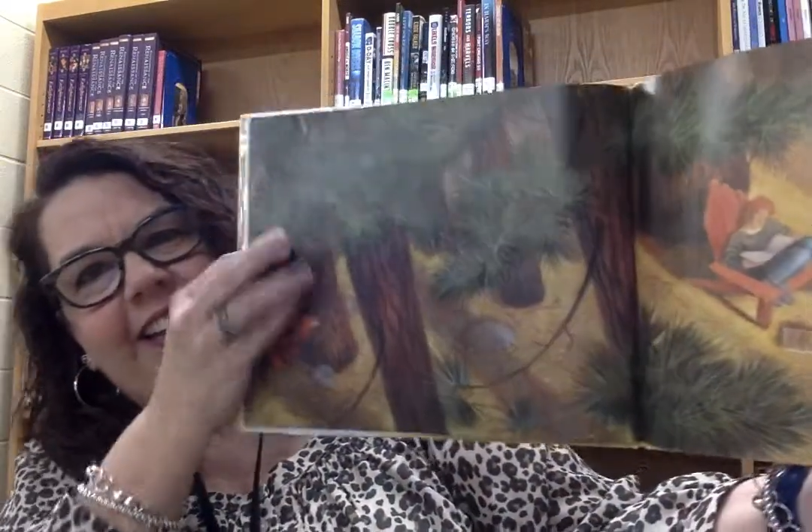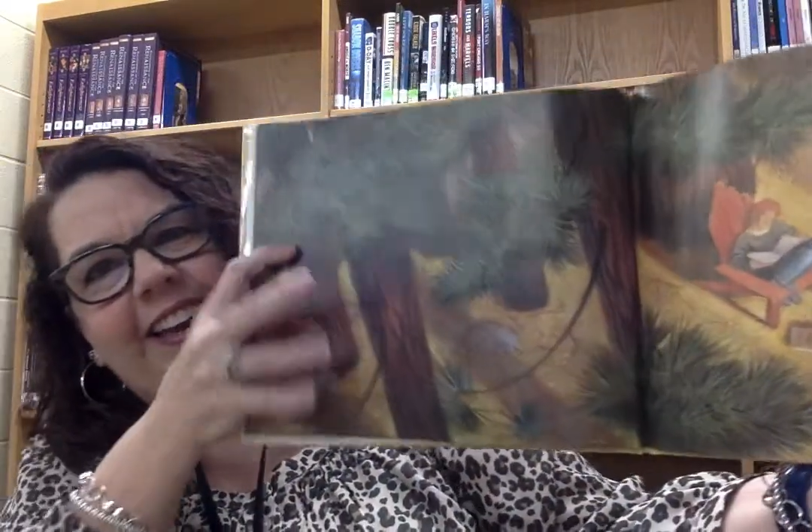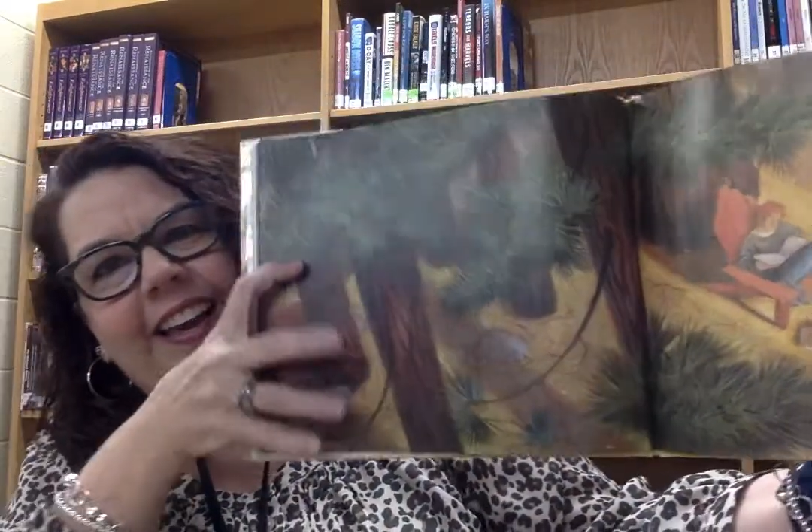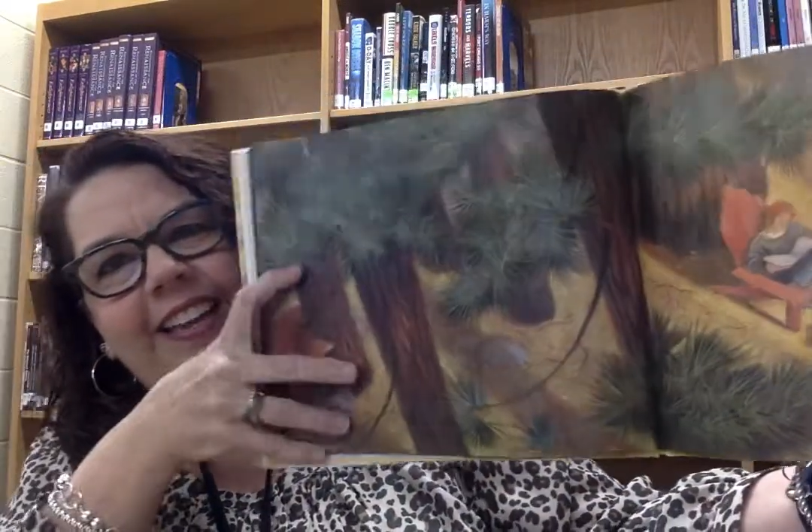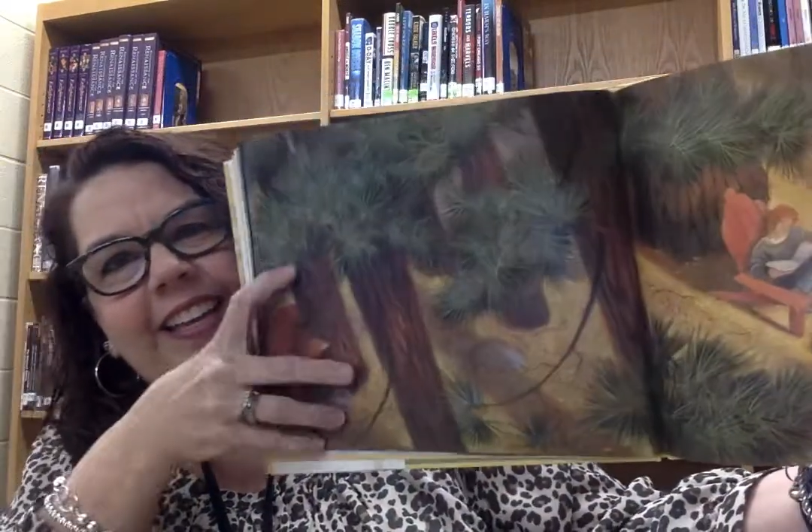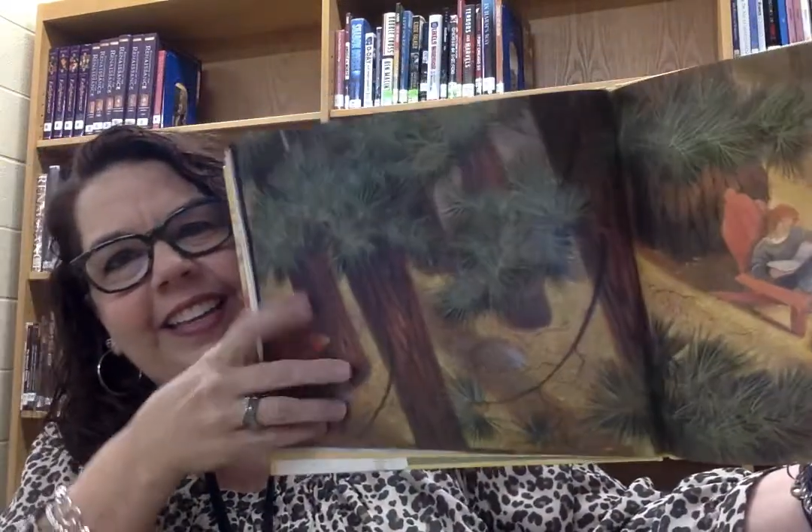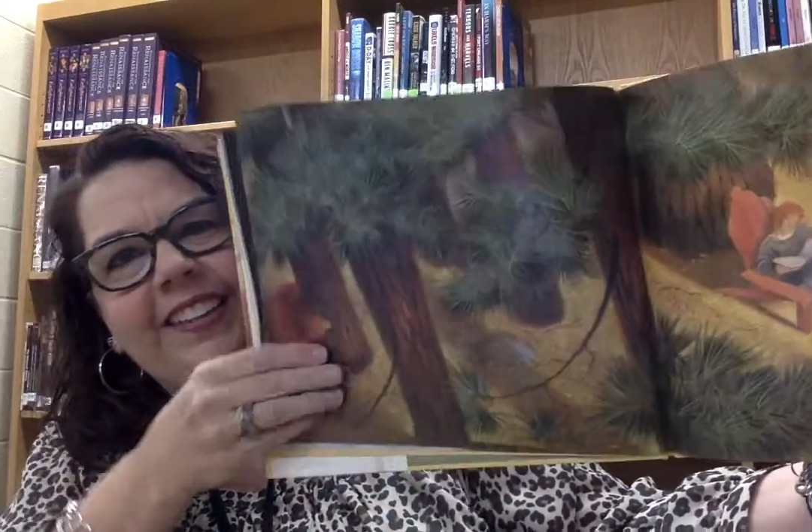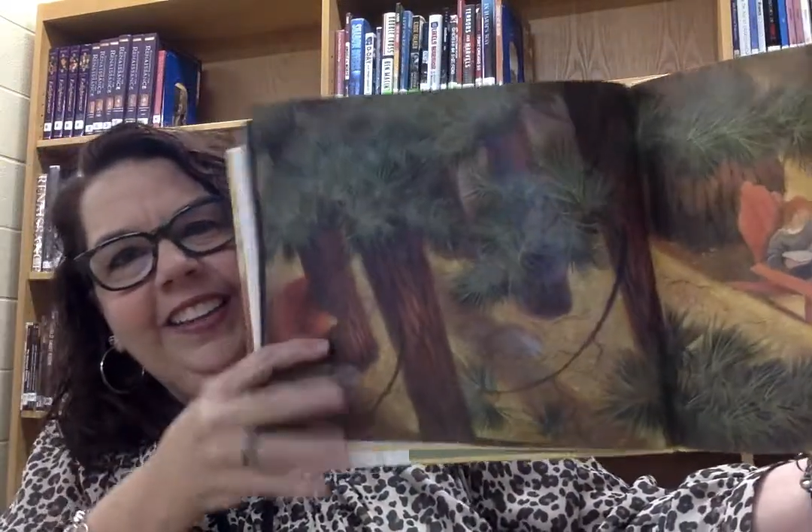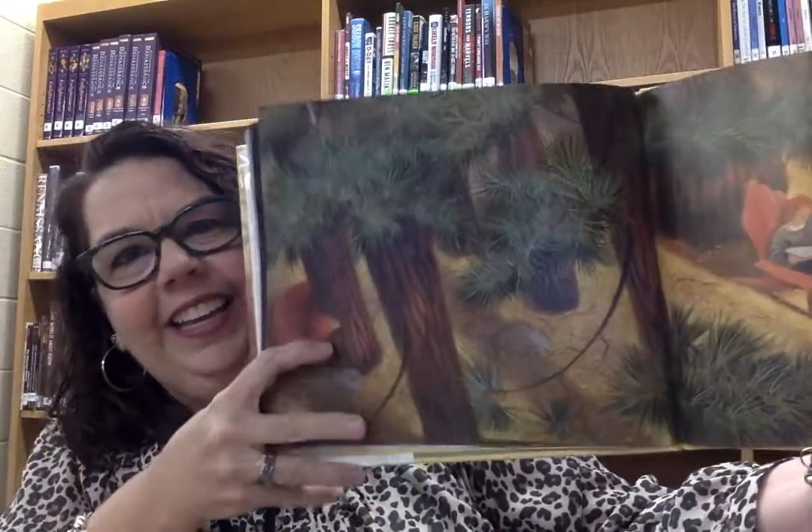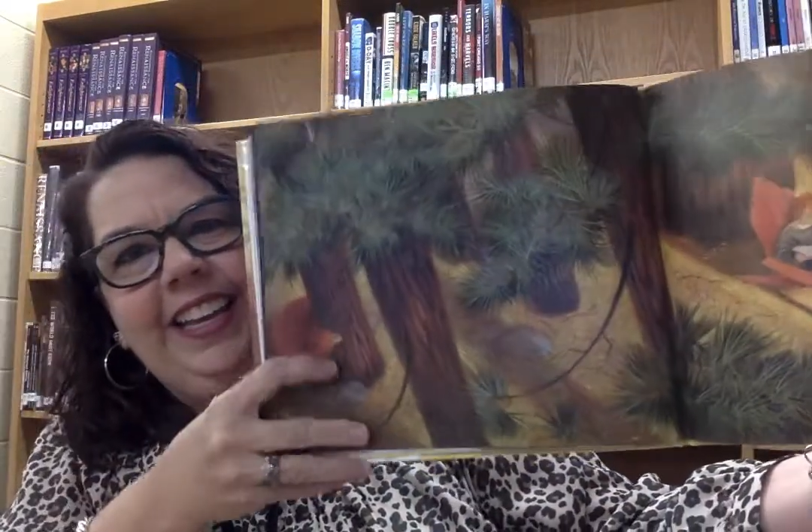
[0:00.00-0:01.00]
and
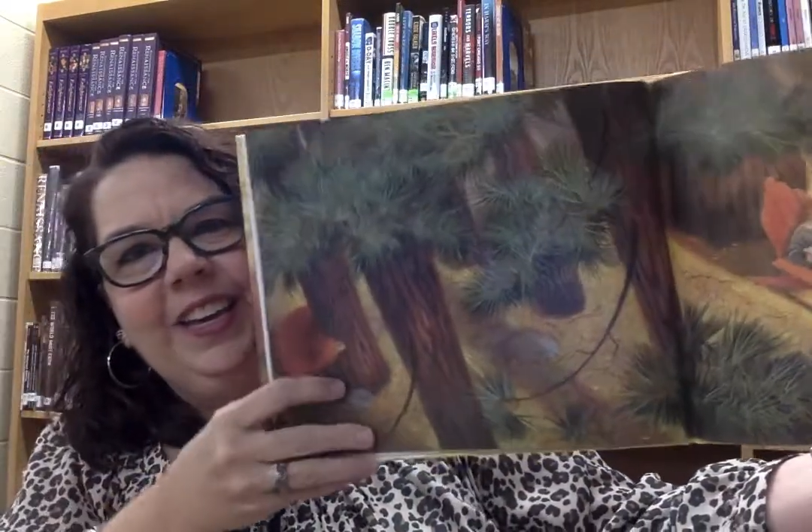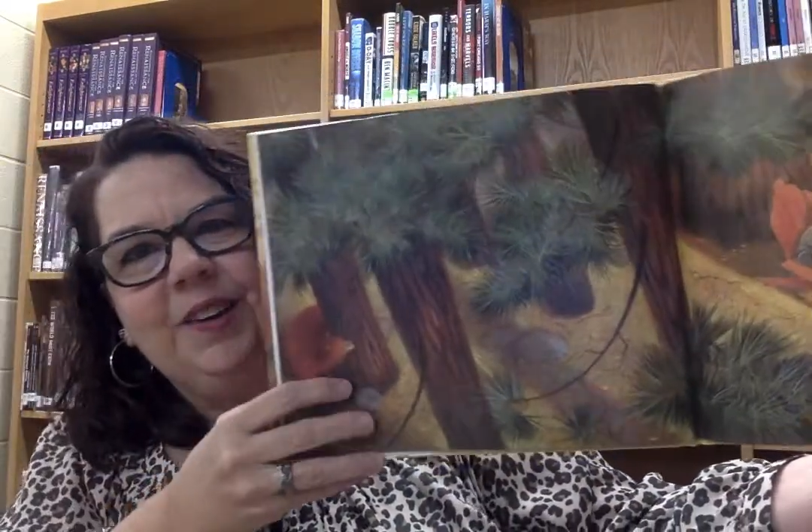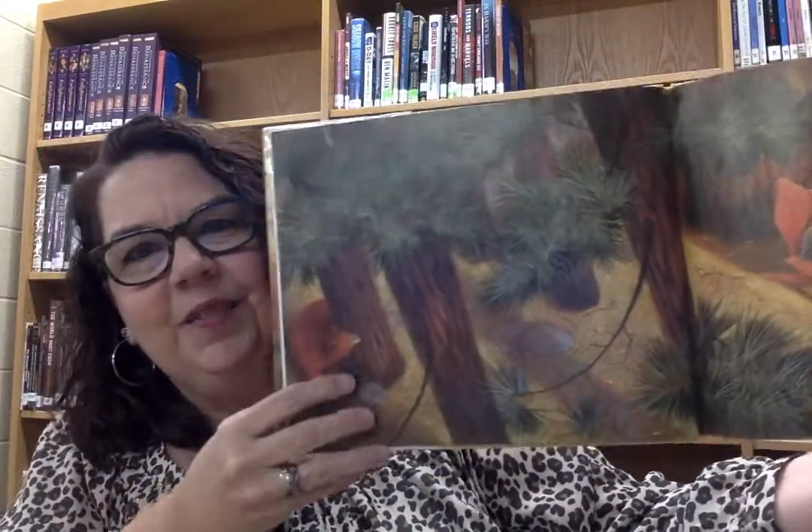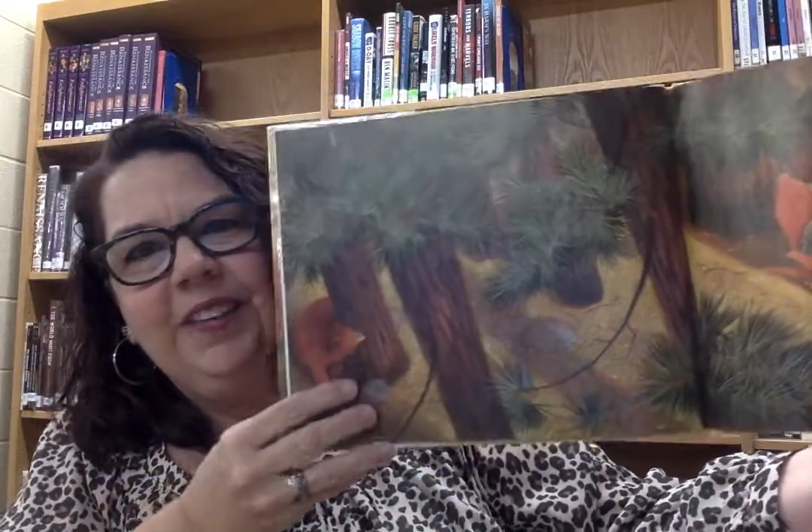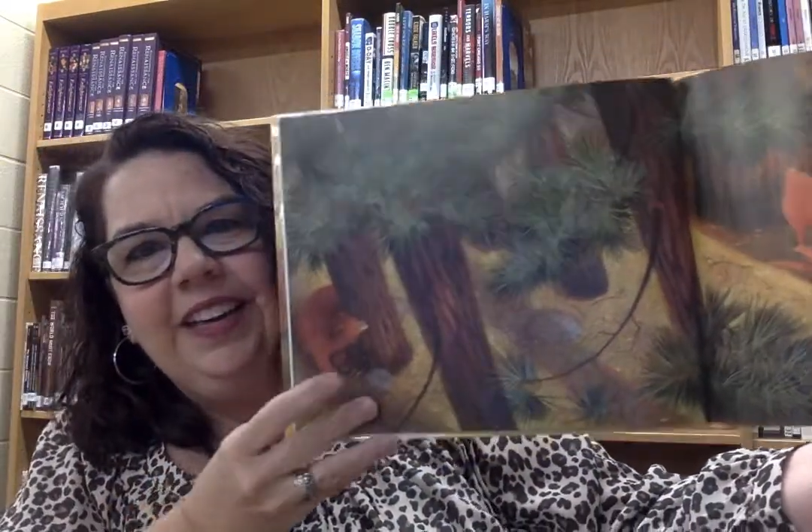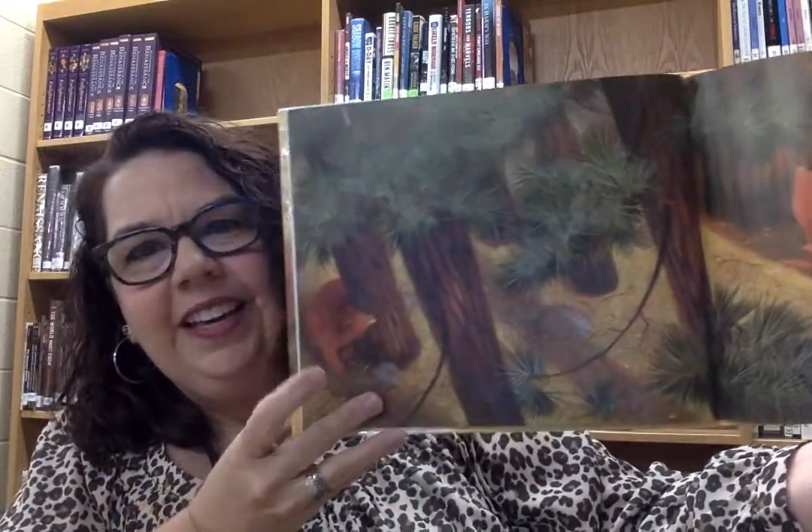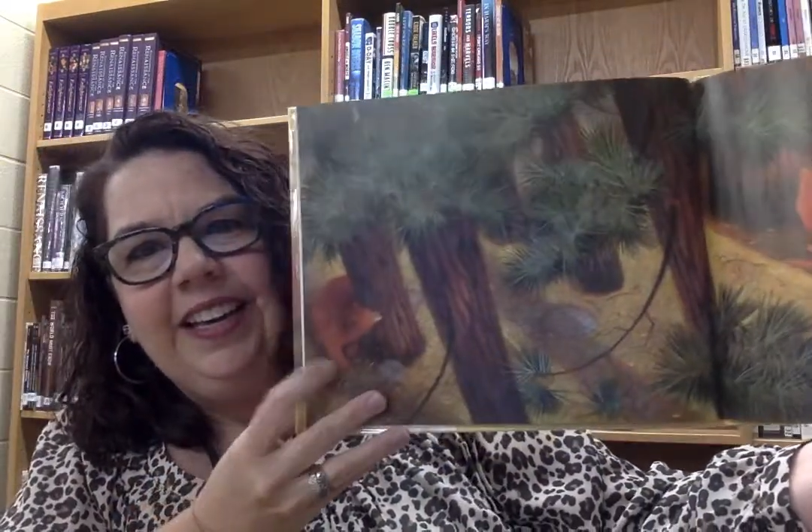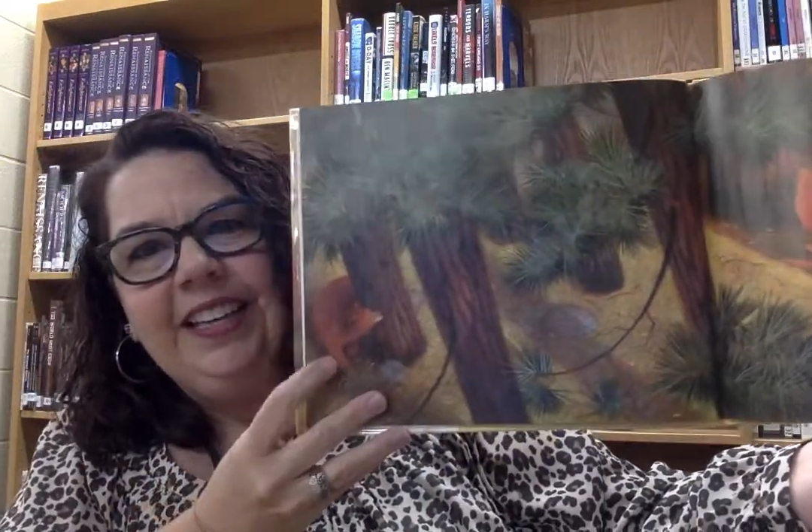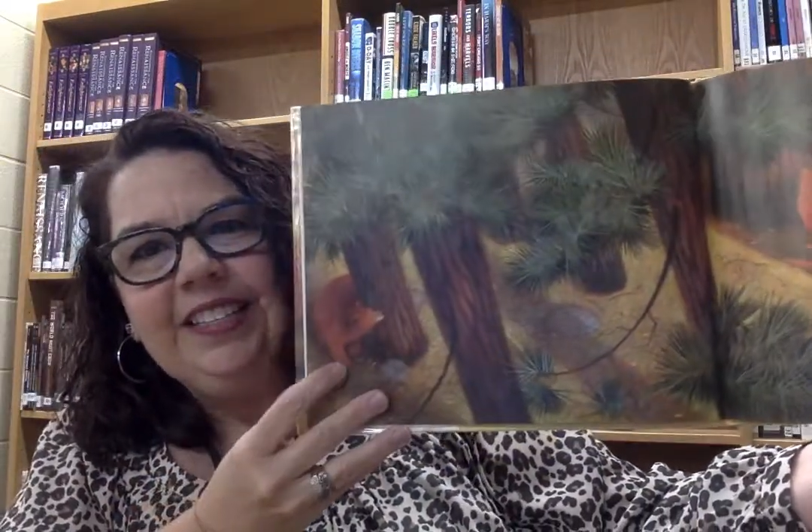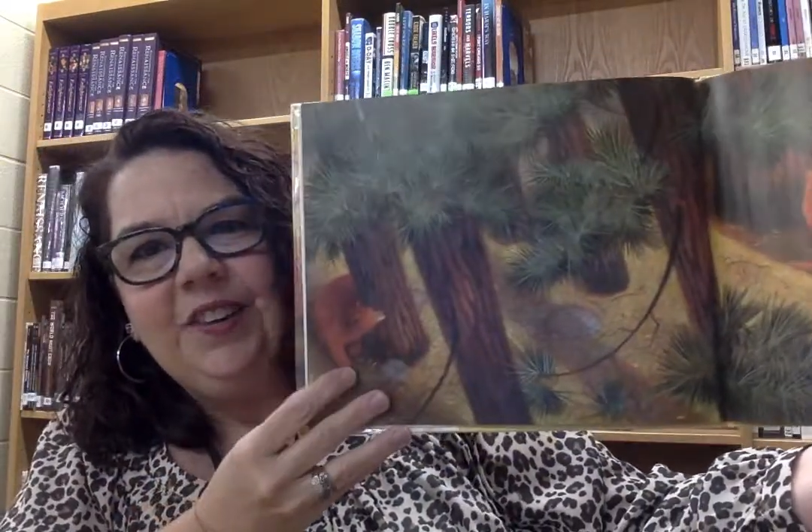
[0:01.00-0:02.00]
look at him.
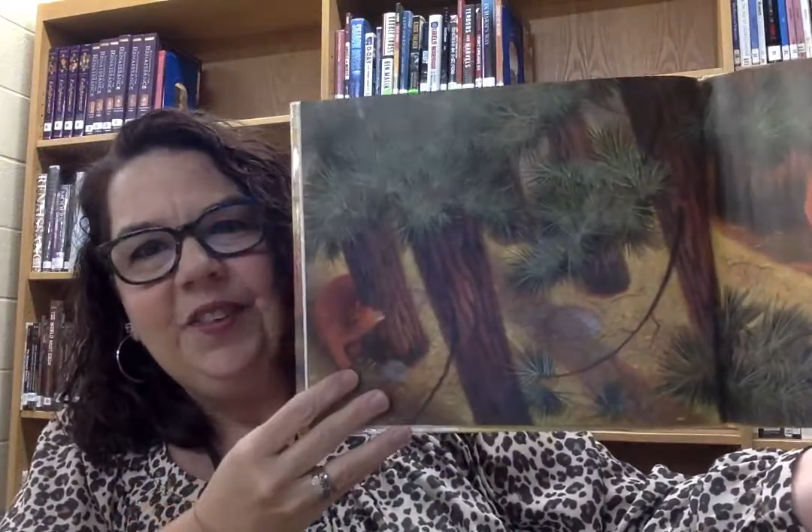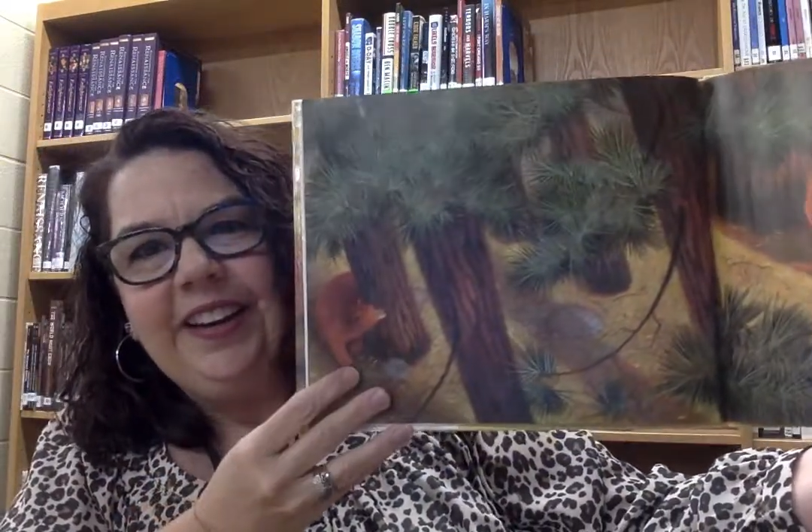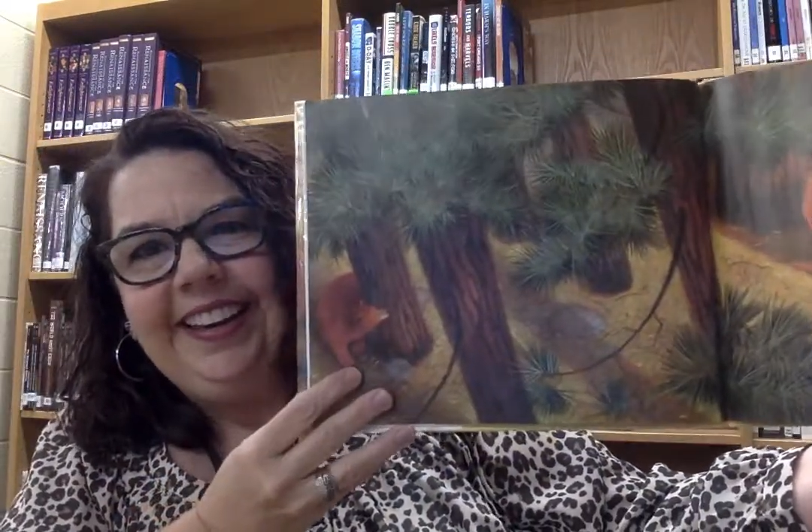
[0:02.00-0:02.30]
He's over